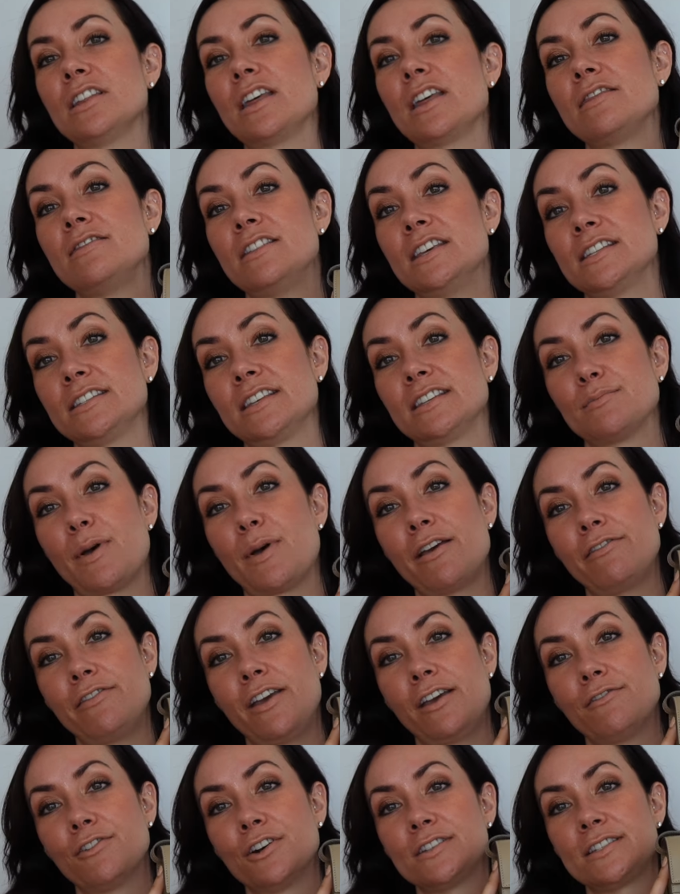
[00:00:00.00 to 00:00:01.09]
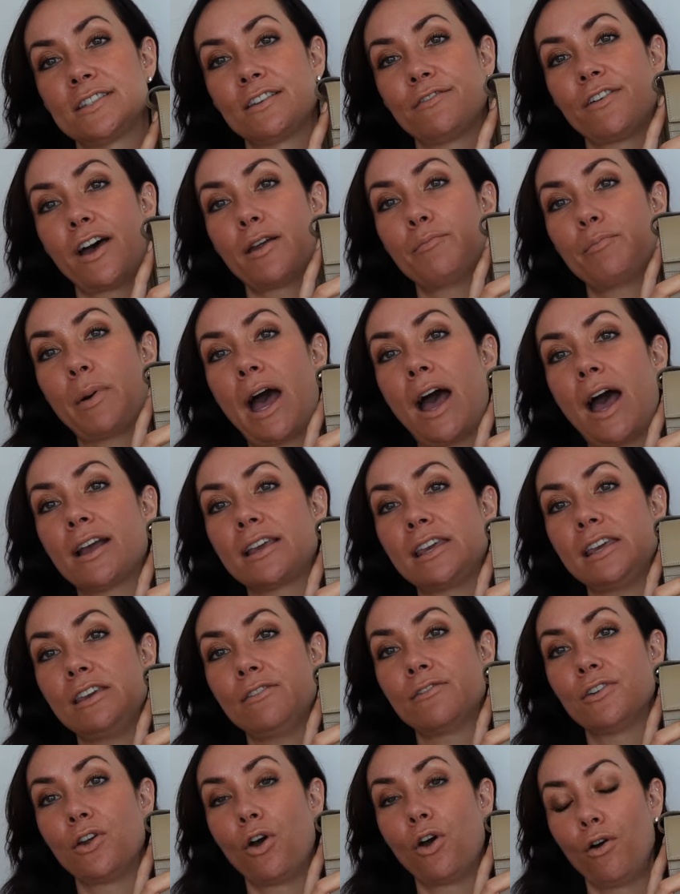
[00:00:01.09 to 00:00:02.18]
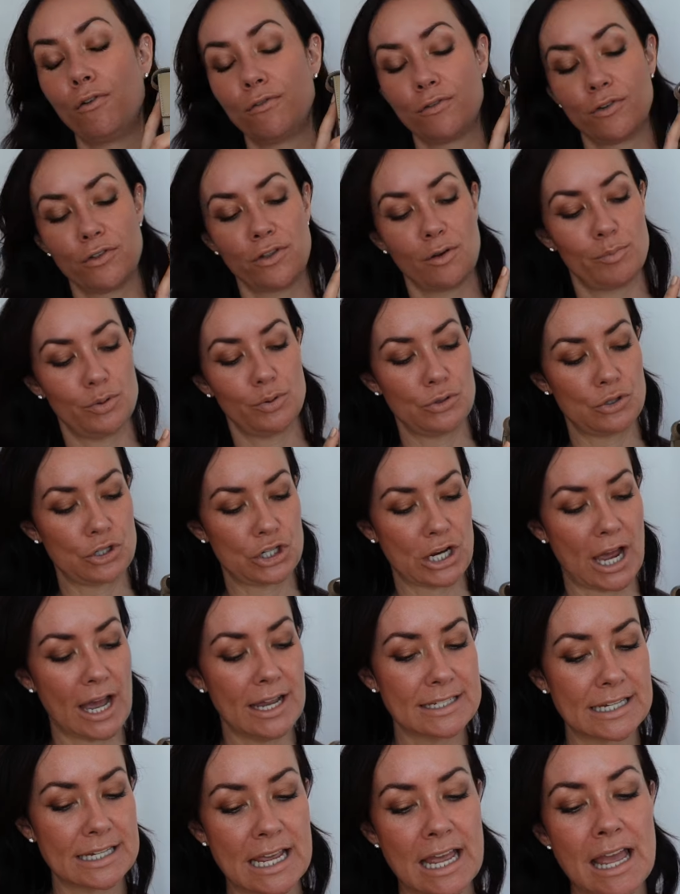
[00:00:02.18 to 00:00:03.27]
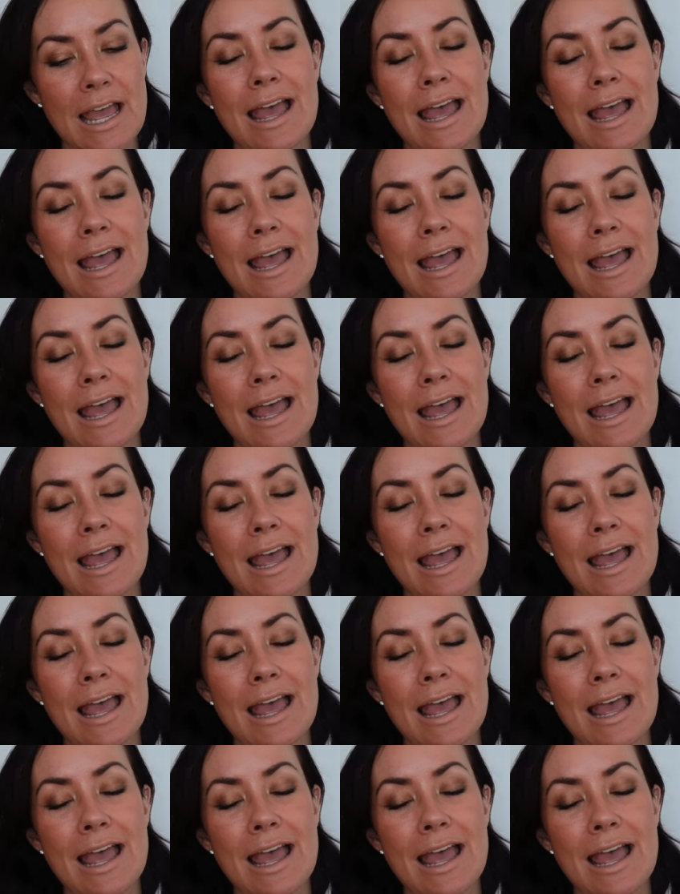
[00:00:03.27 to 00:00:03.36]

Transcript: that this is my favorite Savette bag, even over the Pochette,